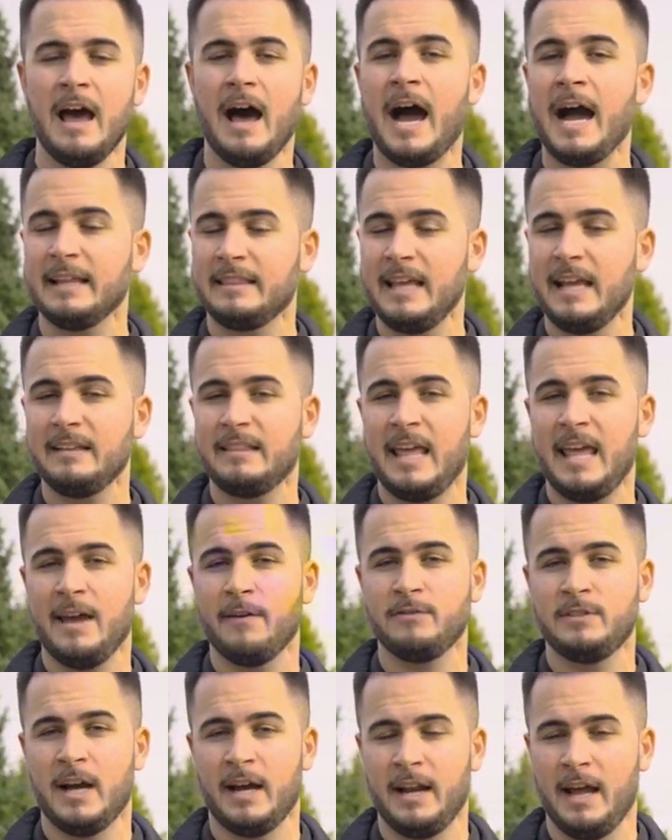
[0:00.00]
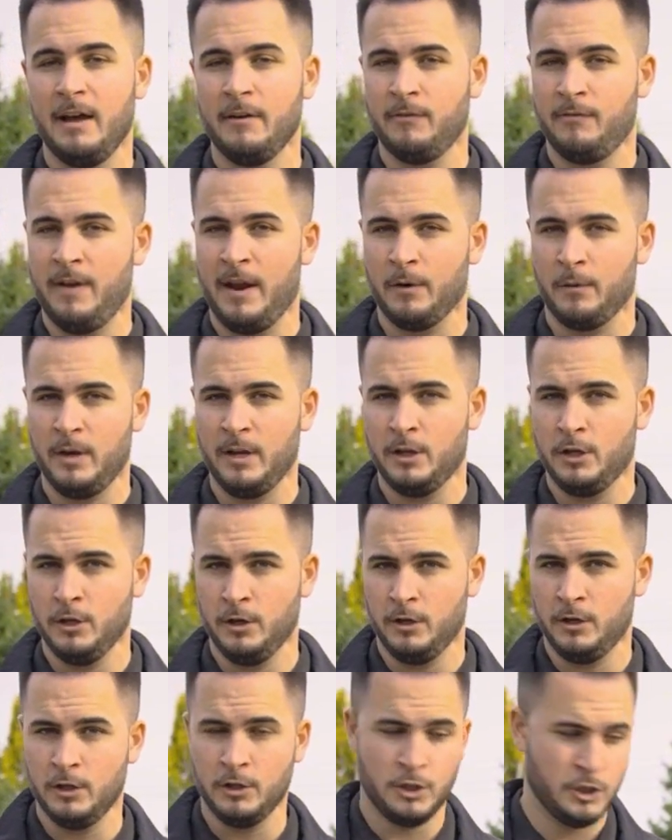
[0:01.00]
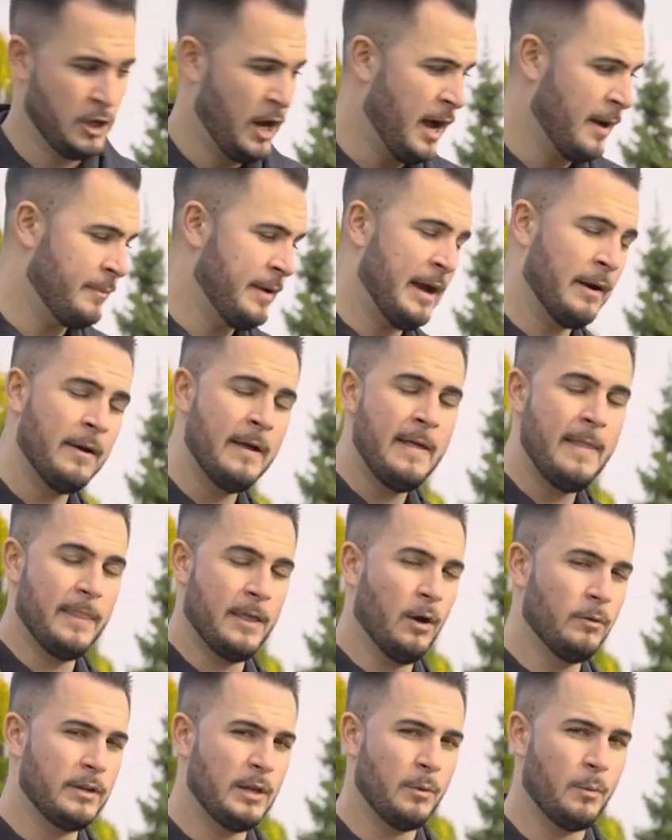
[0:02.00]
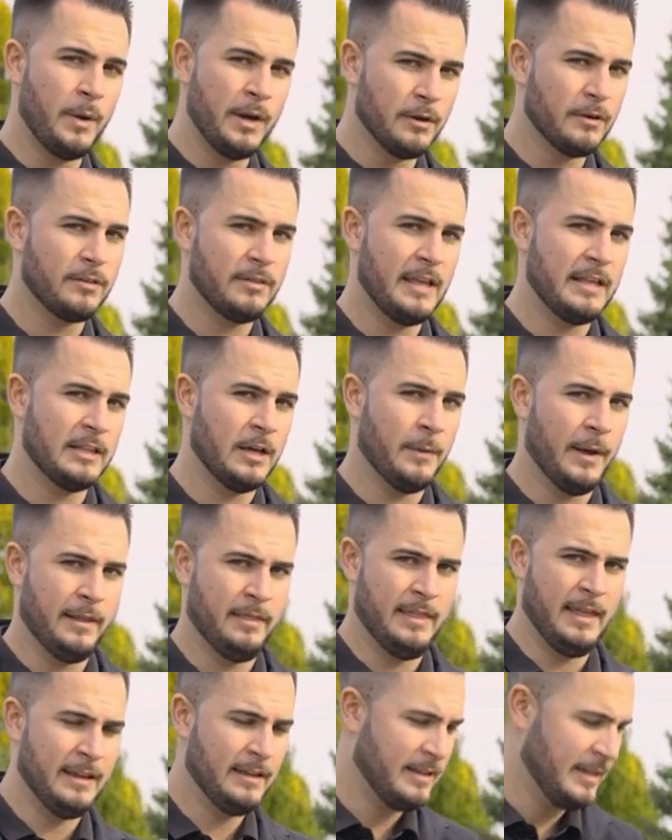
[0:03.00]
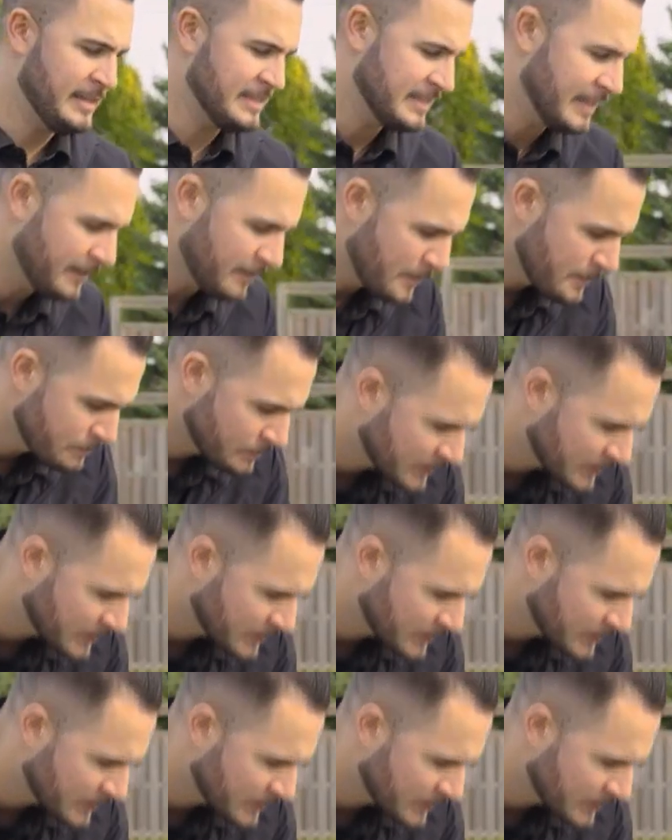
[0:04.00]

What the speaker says: I think they have done a very good job. Now, the only weird thing though, I think, is that